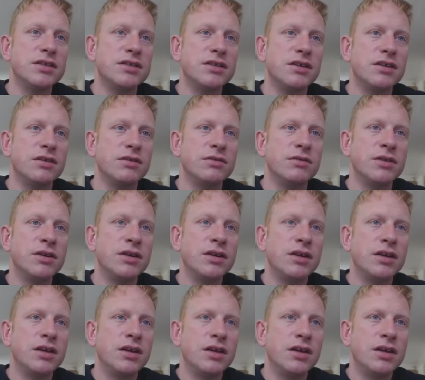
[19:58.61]
so
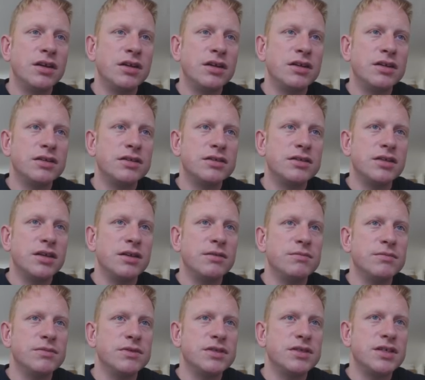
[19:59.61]

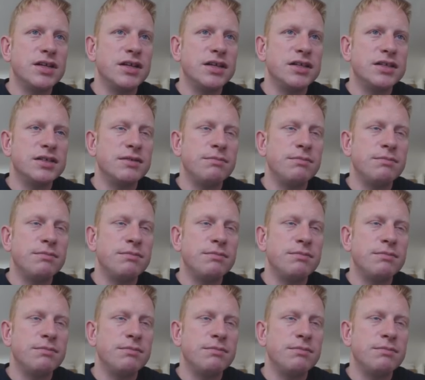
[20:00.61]
seems silly to